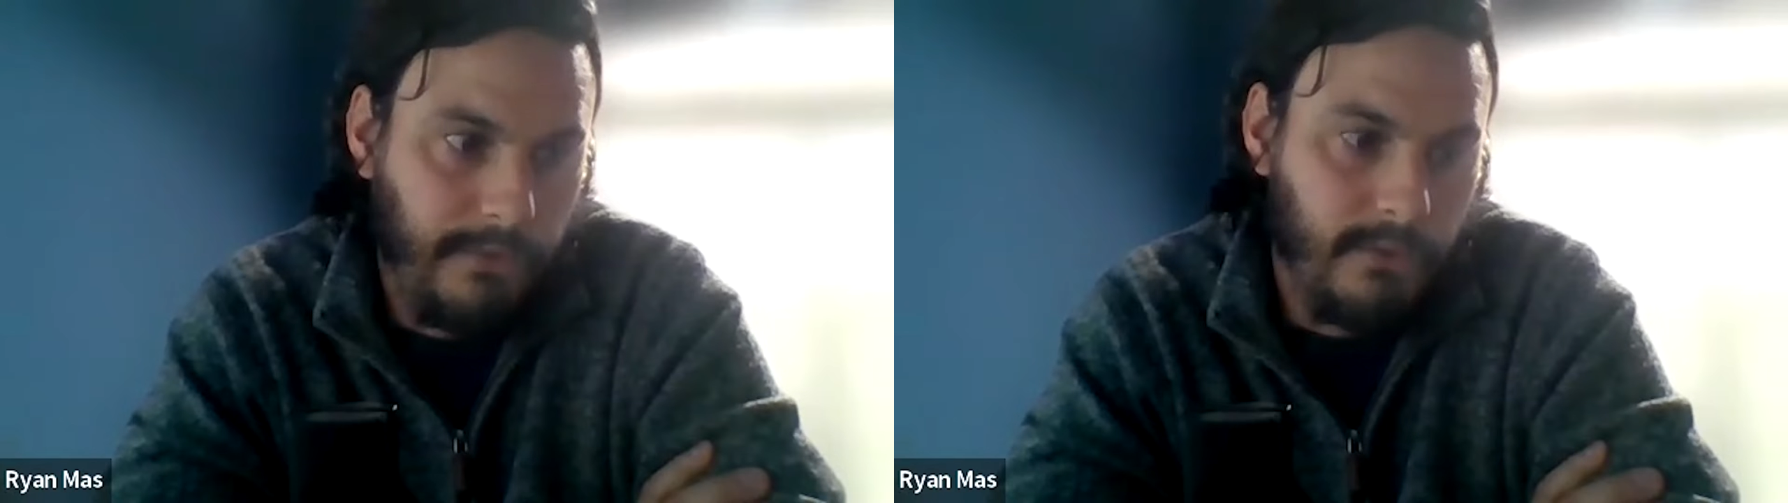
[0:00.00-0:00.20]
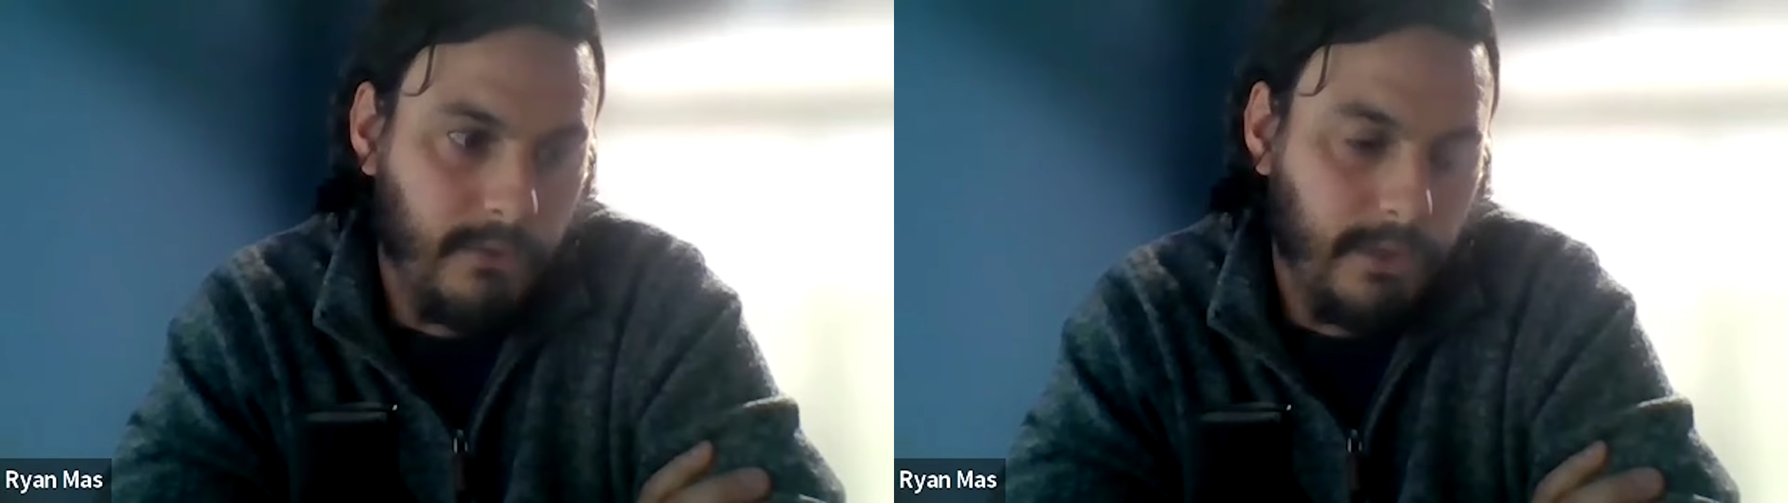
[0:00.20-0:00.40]

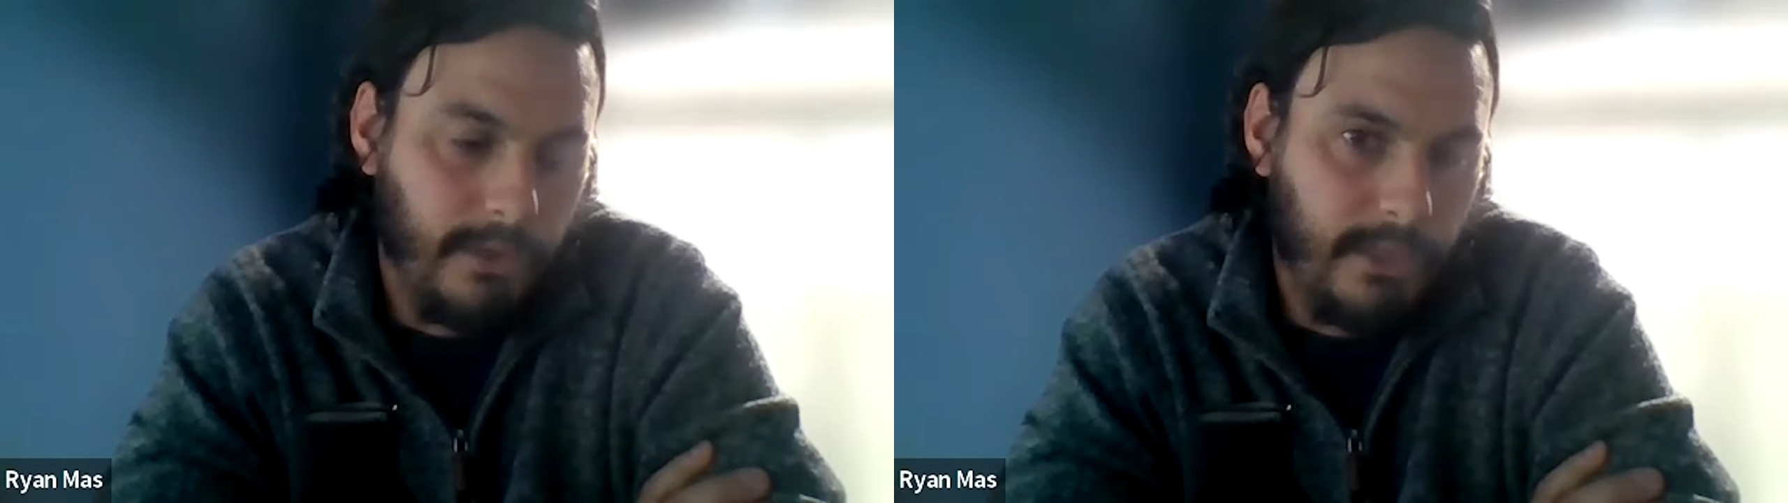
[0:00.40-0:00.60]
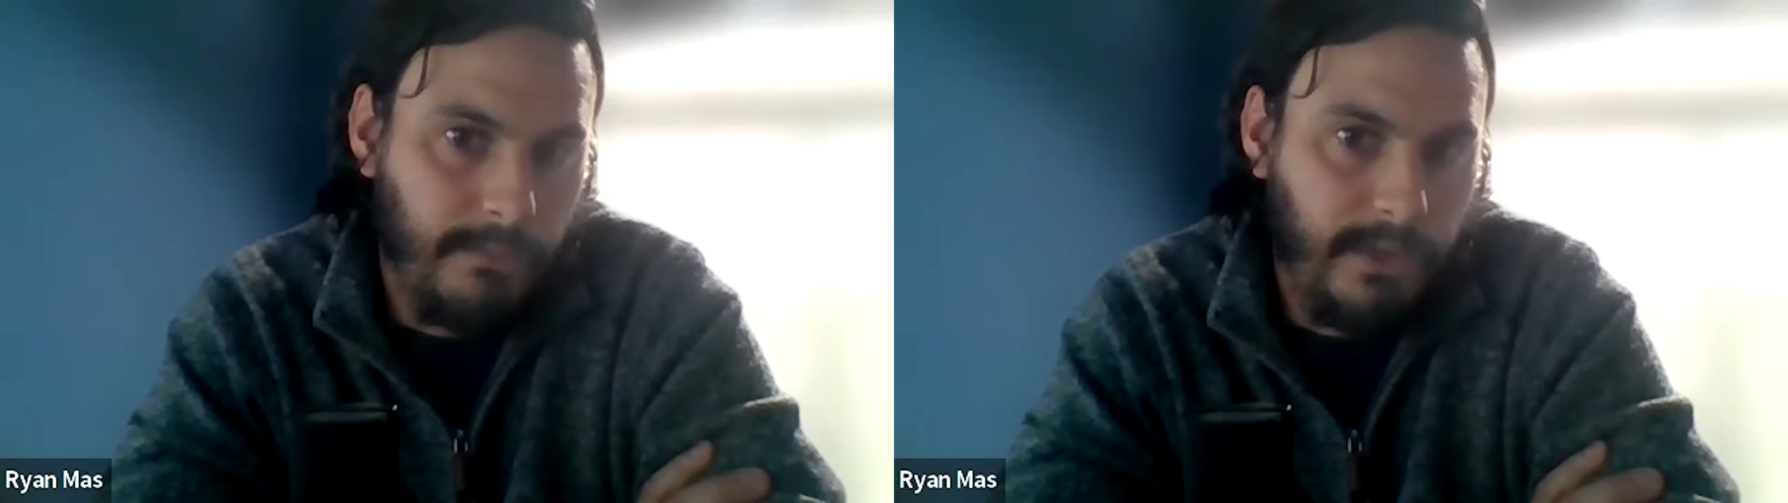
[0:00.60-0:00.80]
federal
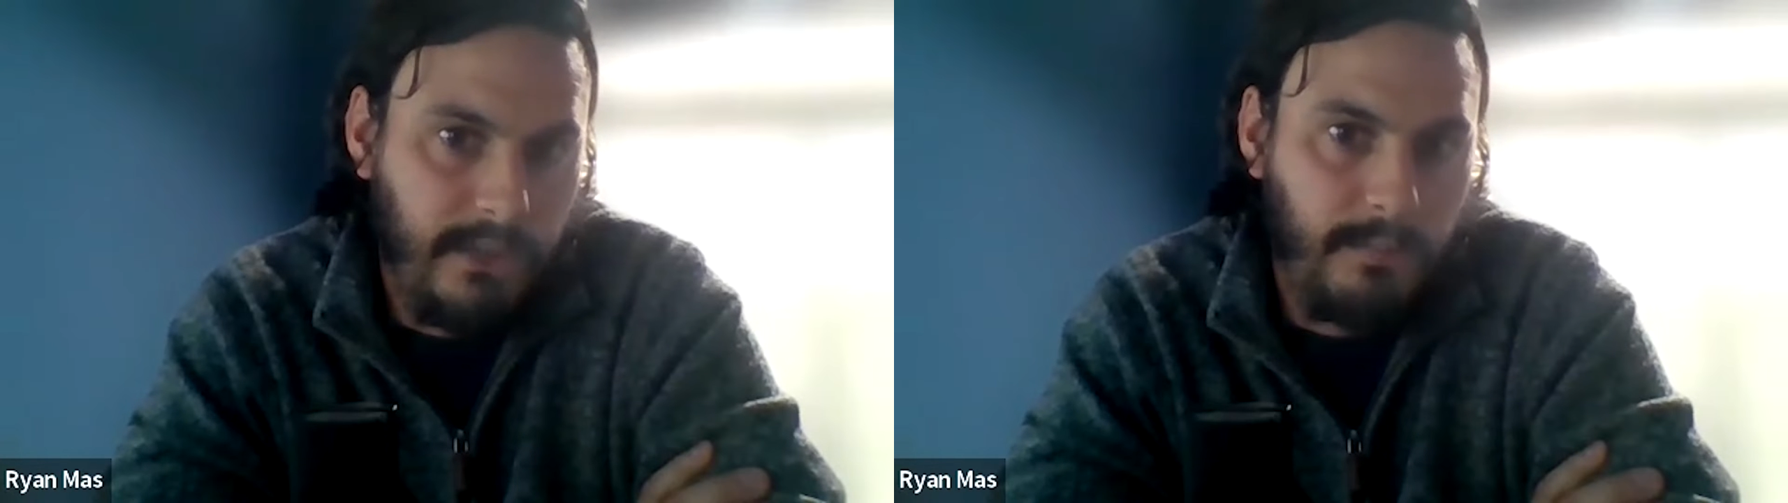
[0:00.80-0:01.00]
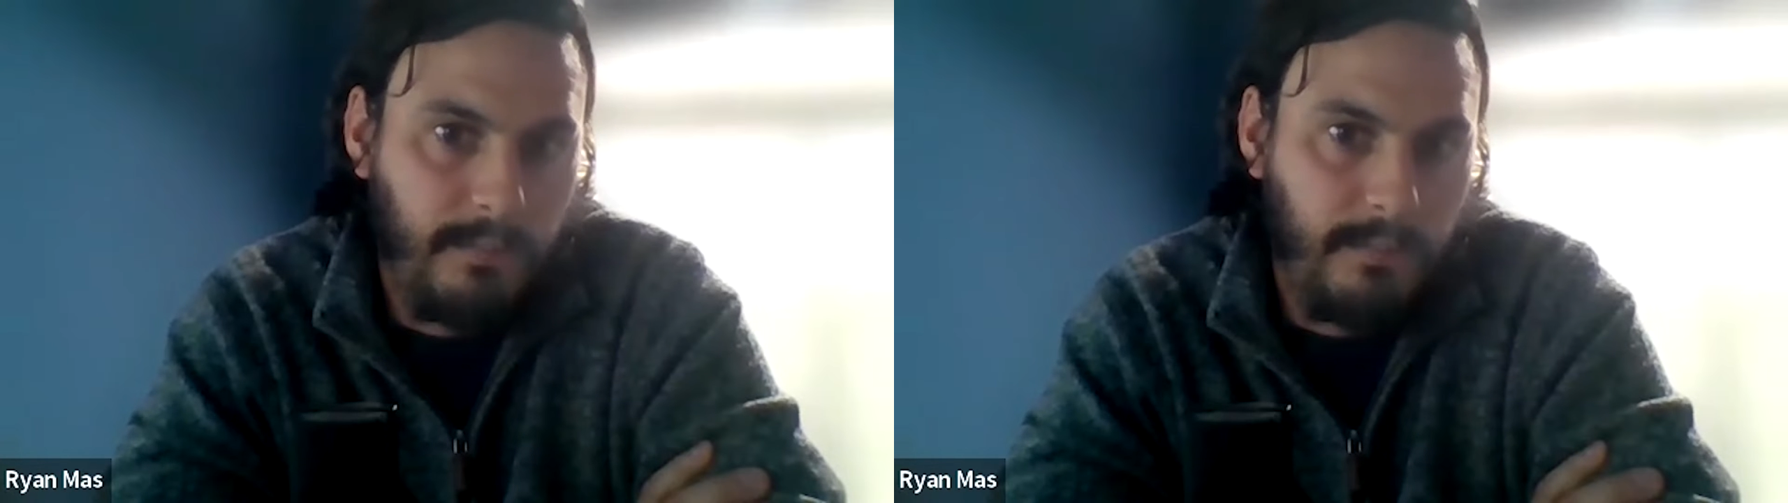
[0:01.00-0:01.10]
income tax